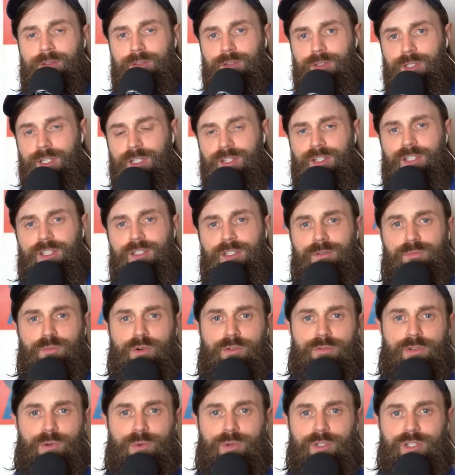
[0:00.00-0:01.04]
Did this
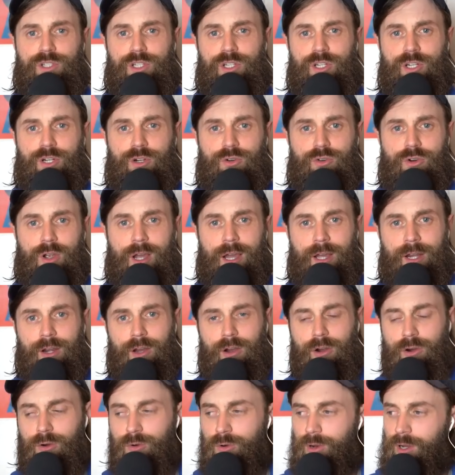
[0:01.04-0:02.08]
movie with Gina
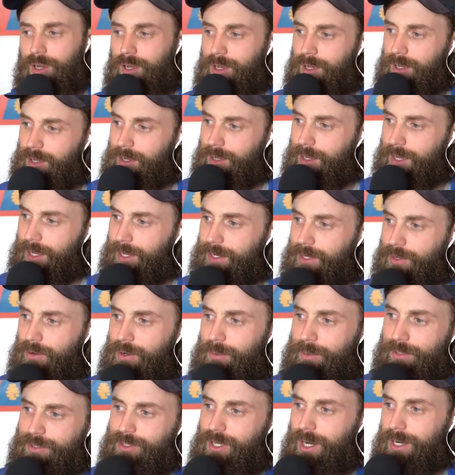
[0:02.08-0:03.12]
Carano. I know
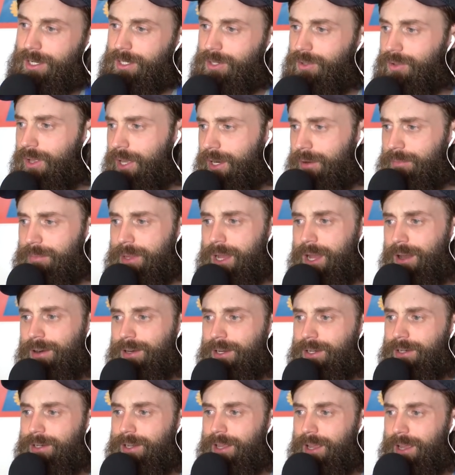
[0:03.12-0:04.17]
I've been talking a lot about
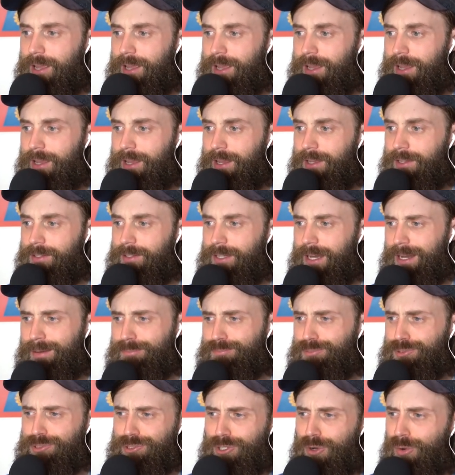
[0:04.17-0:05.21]
it, and
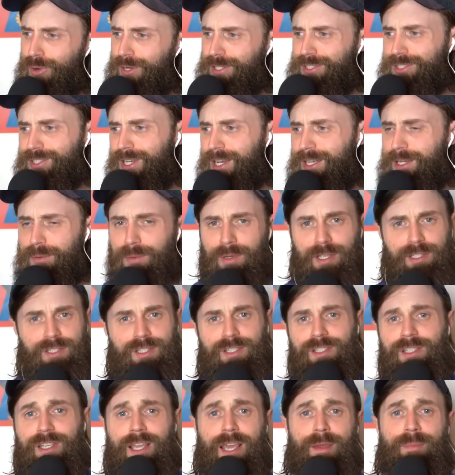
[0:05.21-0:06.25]
I'm so excited because
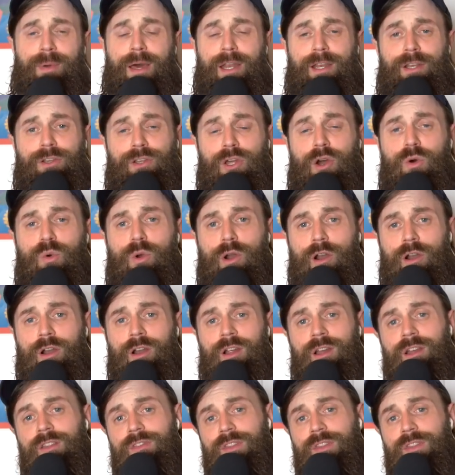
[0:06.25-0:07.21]
this came out of nowhere.